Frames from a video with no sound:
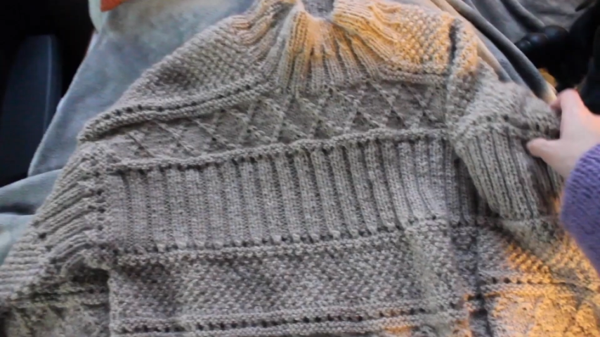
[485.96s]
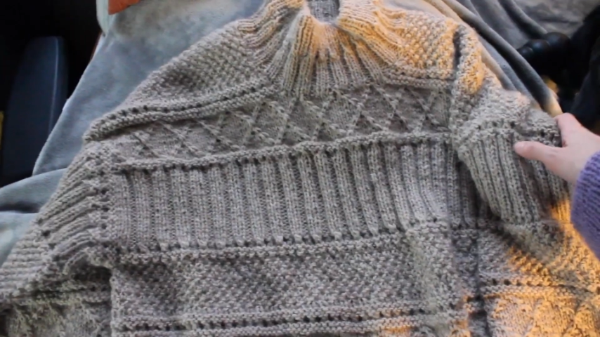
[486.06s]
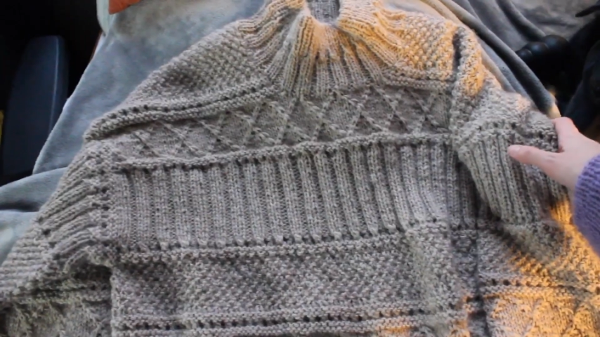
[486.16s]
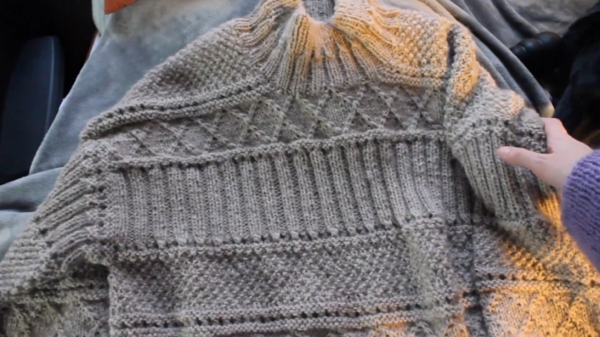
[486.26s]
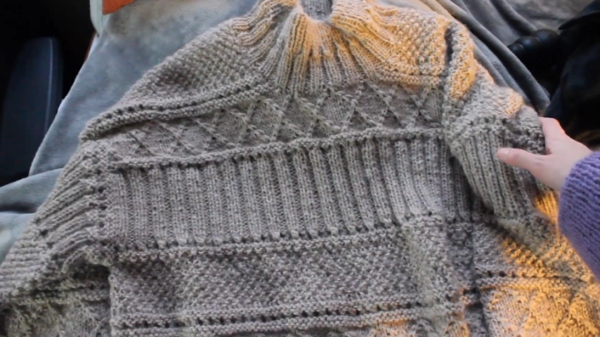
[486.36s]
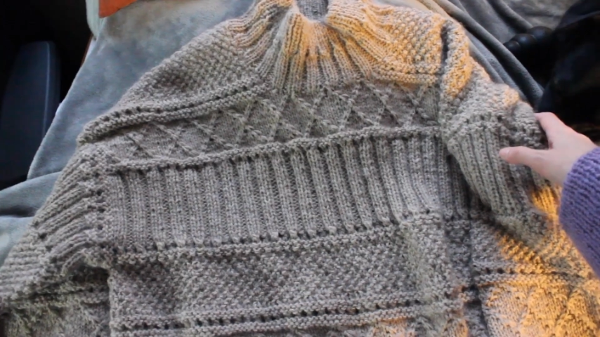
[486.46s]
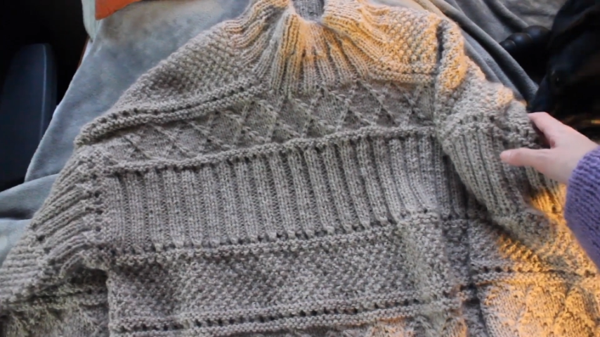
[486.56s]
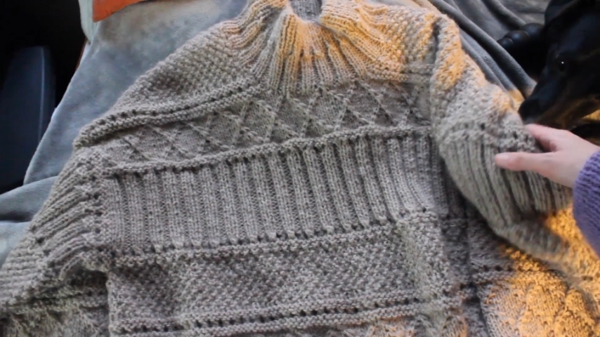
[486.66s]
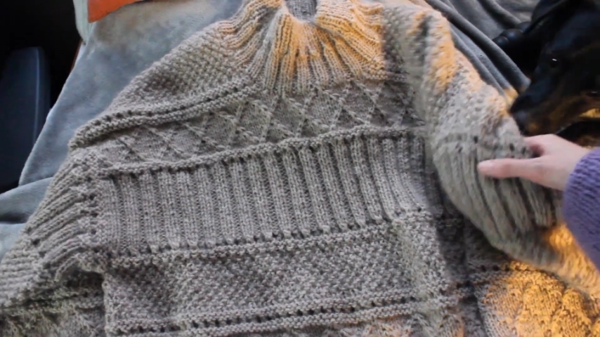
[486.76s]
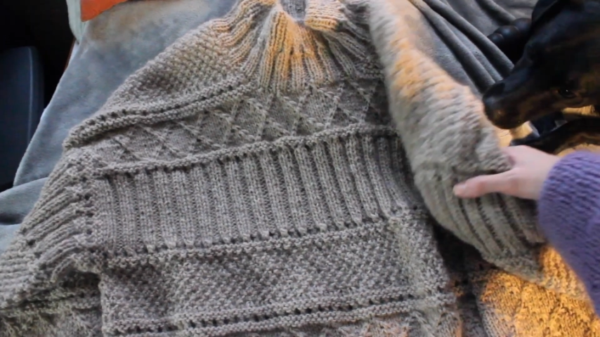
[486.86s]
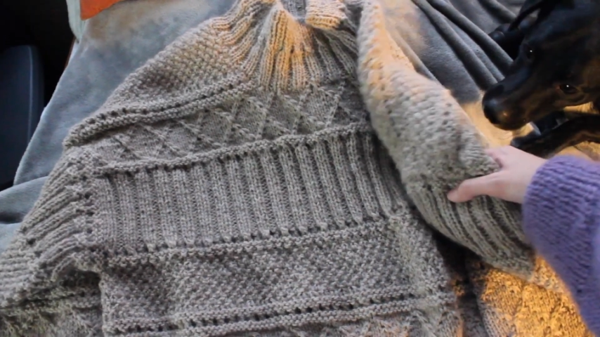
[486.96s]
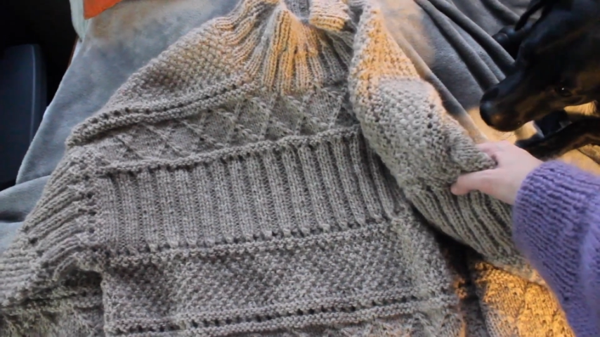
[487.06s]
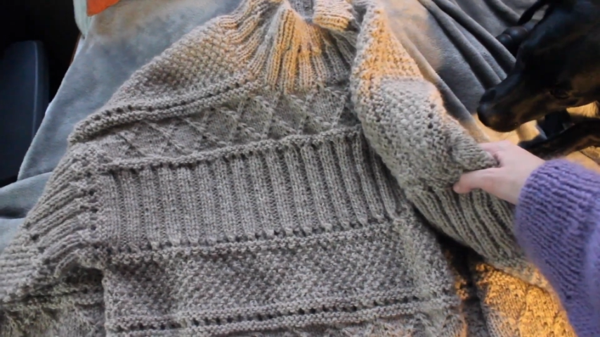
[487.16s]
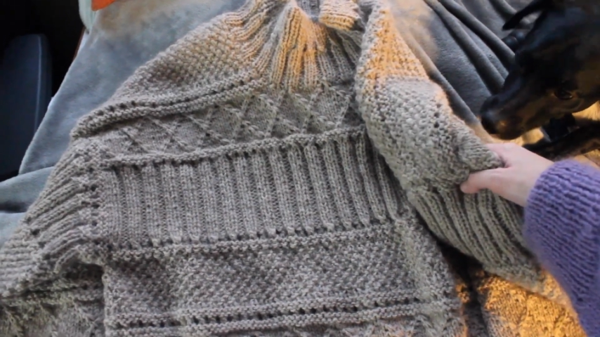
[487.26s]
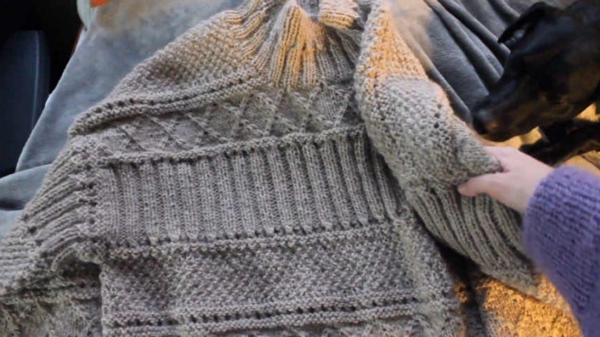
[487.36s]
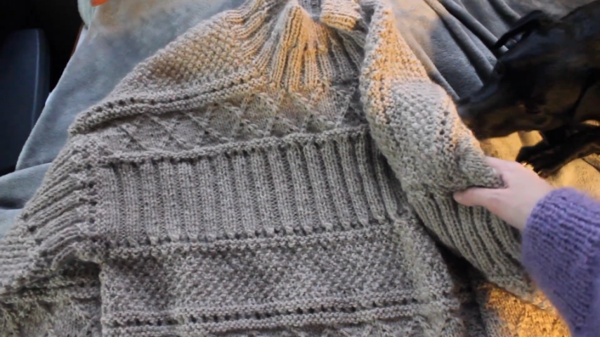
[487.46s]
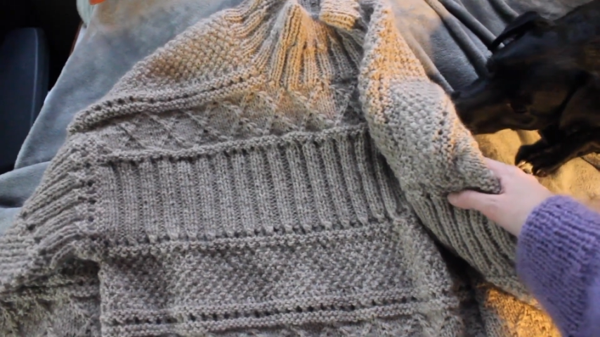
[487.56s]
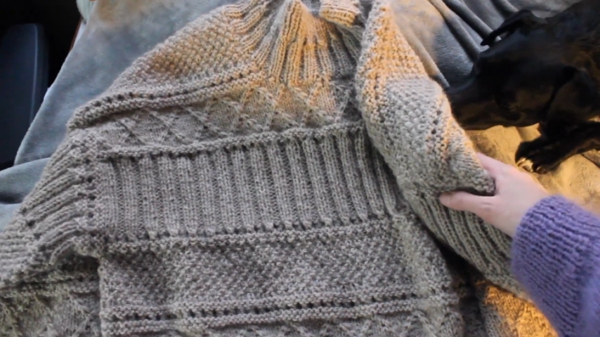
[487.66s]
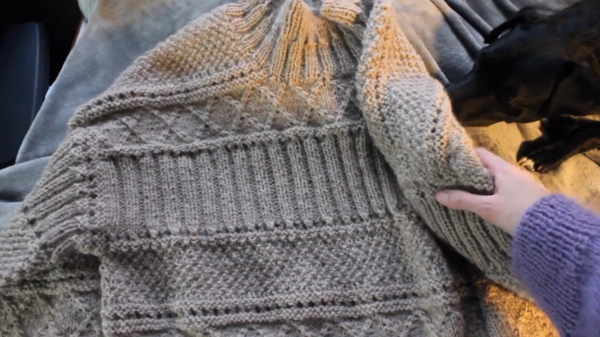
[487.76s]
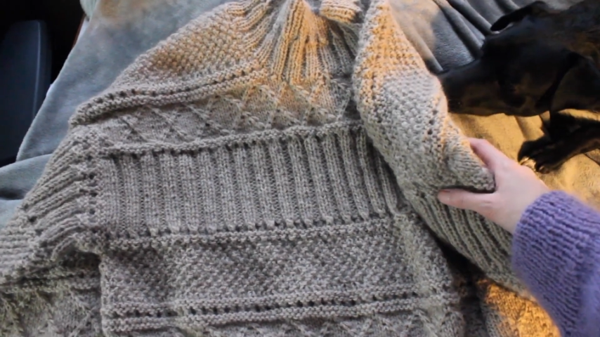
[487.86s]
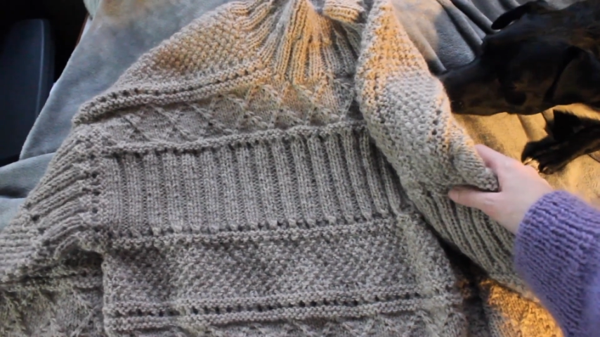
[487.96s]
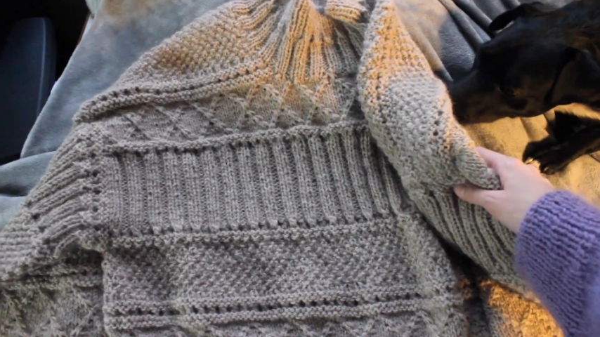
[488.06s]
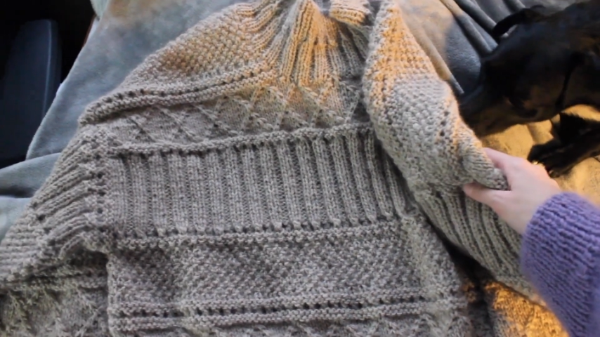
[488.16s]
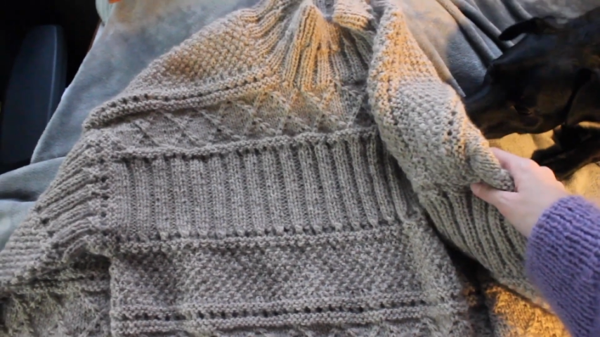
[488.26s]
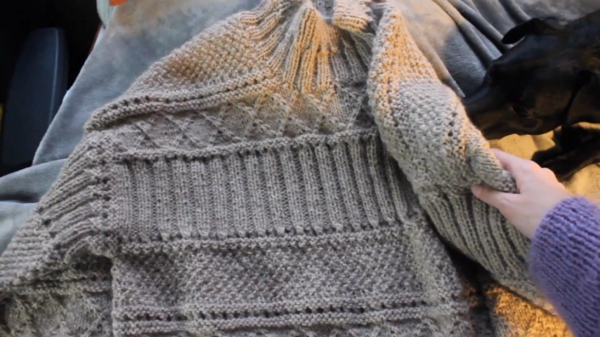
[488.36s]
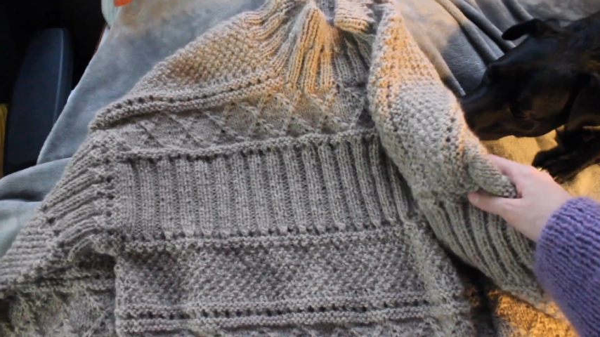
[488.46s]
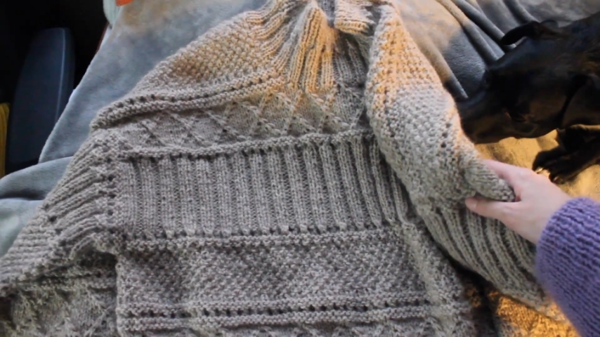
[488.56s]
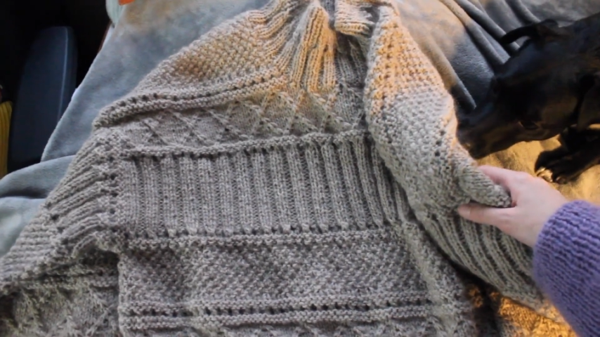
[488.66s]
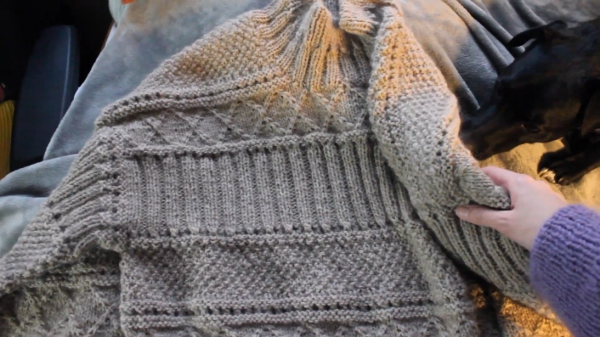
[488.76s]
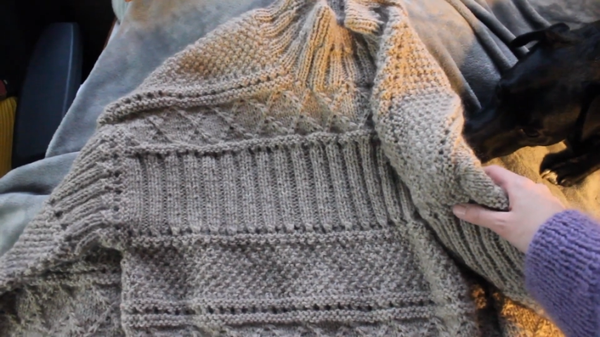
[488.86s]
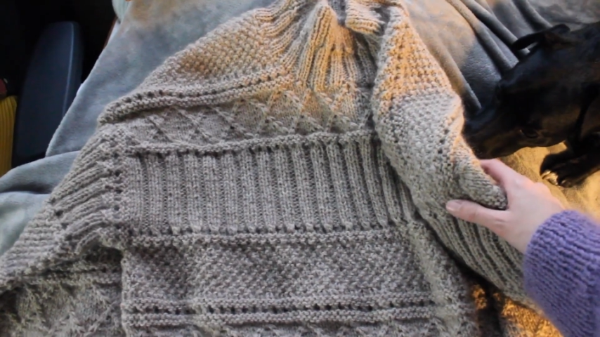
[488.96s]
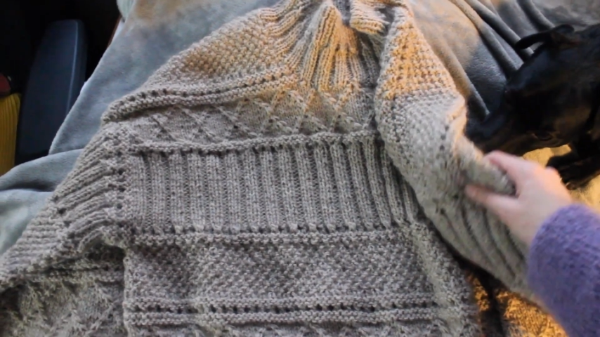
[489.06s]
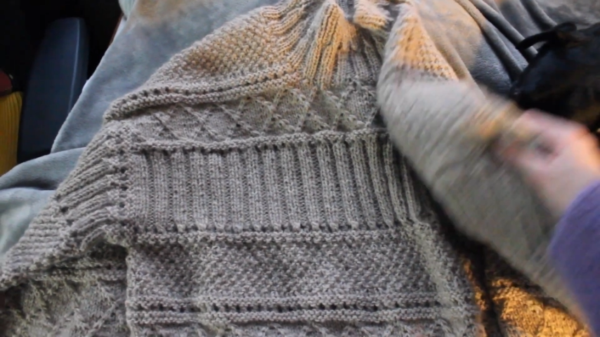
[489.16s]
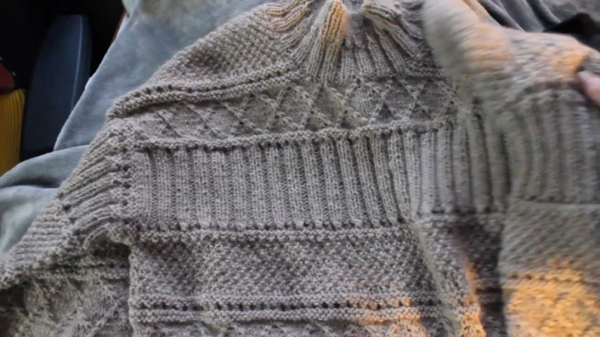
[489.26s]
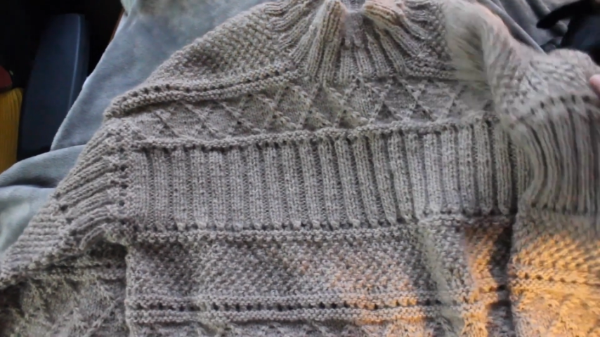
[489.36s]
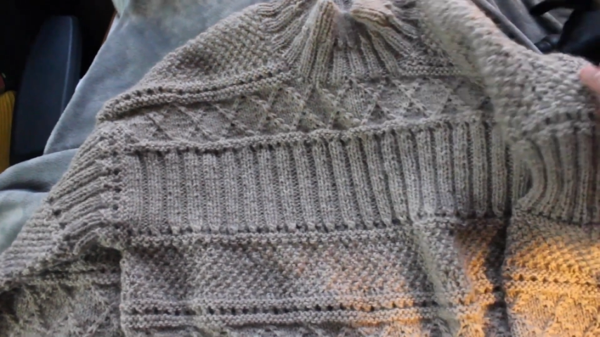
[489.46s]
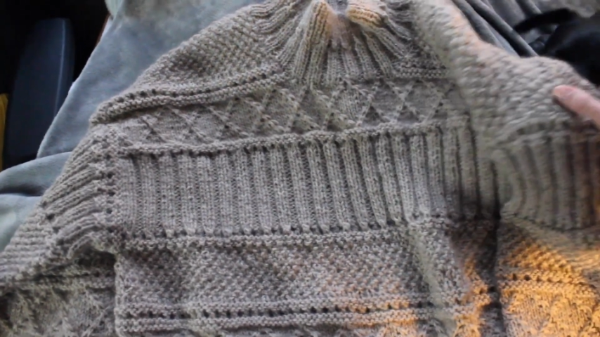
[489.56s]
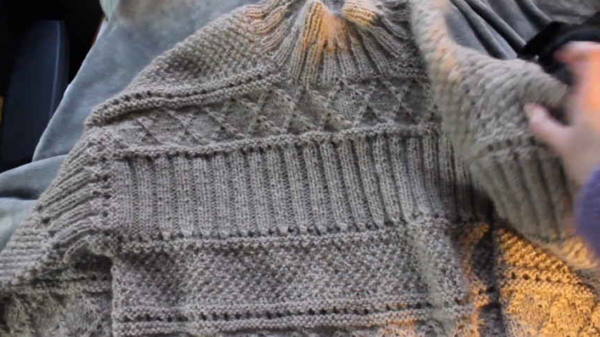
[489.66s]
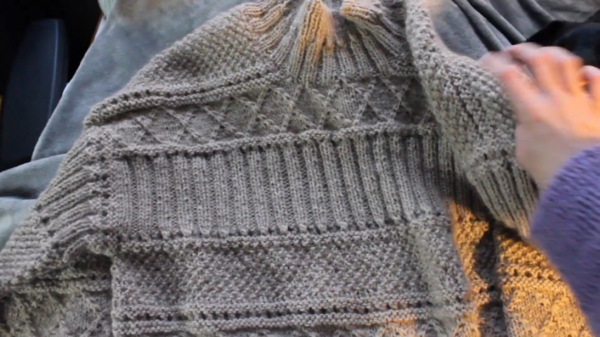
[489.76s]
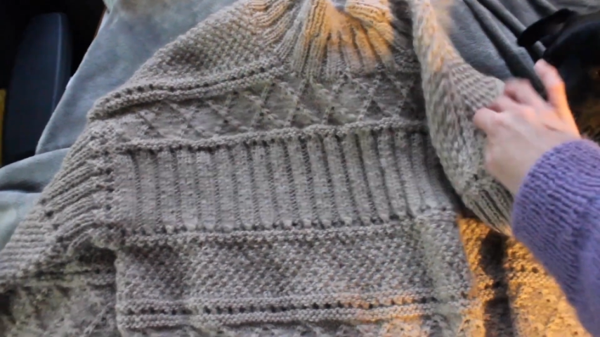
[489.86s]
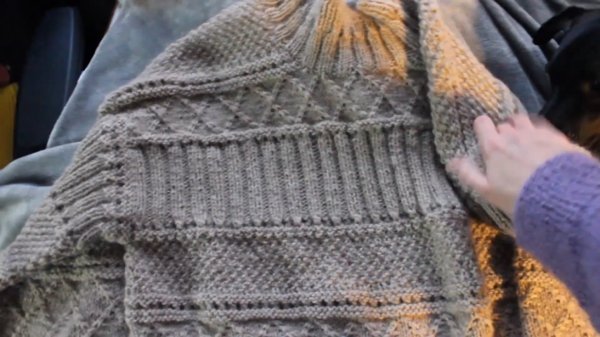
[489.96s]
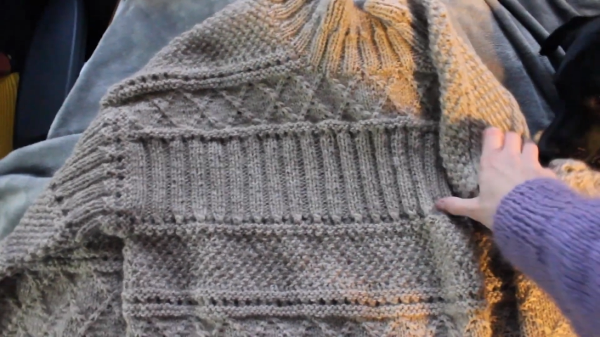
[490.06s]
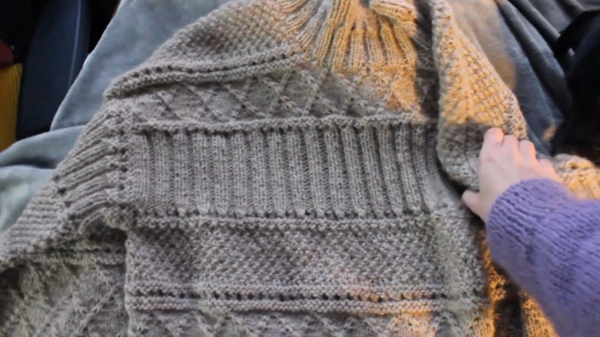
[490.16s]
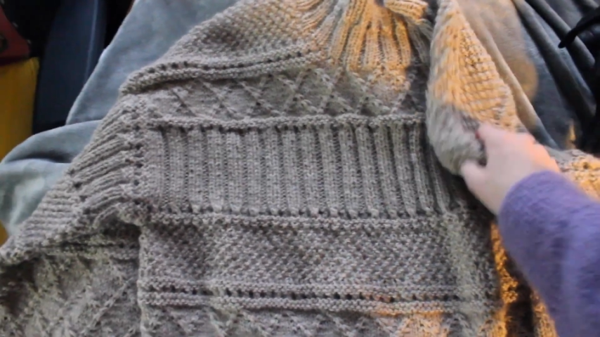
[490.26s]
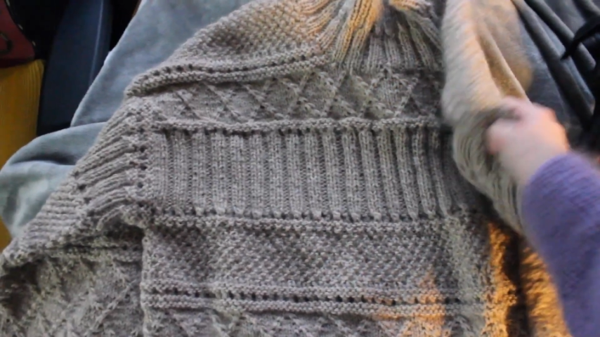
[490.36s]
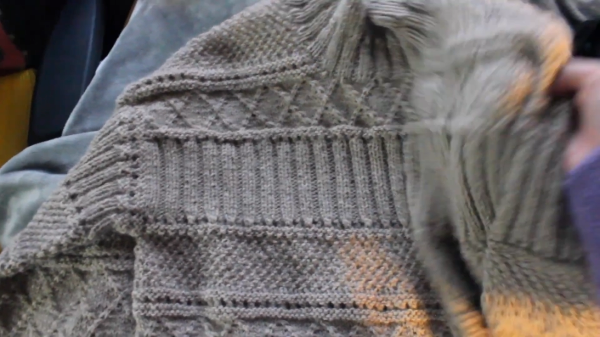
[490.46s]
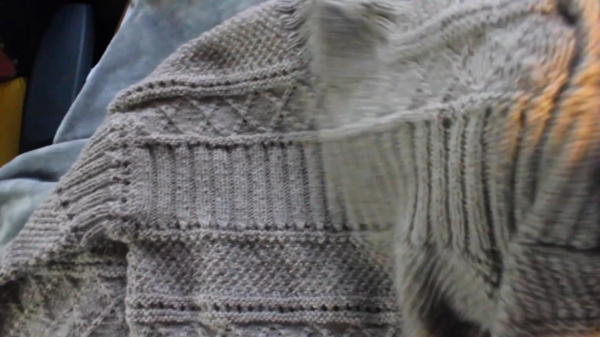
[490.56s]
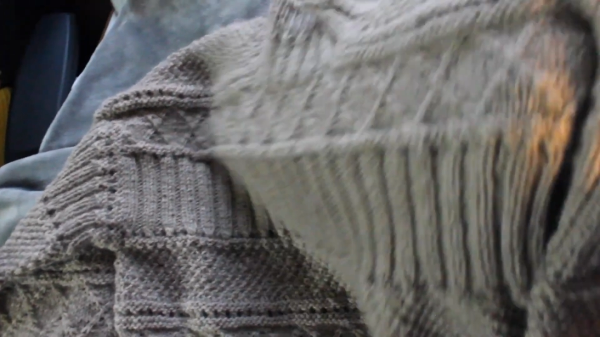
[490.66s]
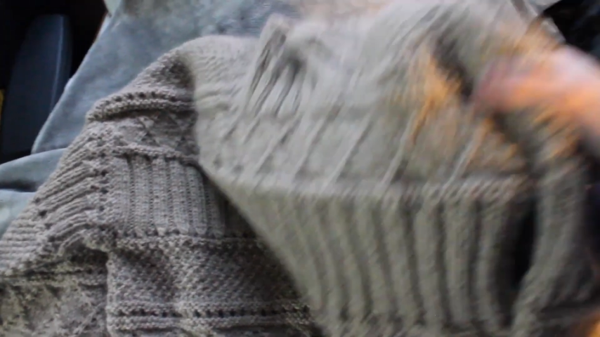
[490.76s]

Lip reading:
[unreadable: no face in view]